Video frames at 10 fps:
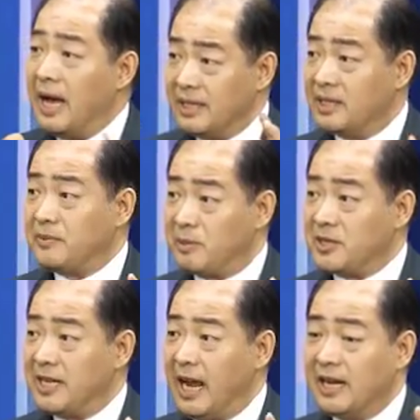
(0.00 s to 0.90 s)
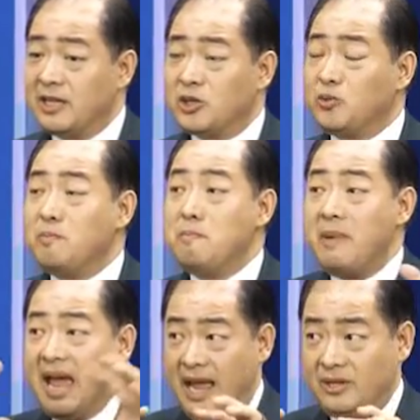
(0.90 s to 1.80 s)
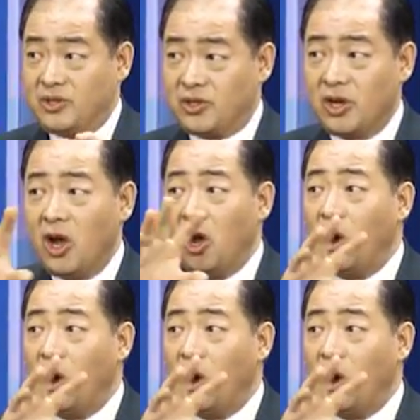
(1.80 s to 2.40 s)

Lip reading: positive personality, to match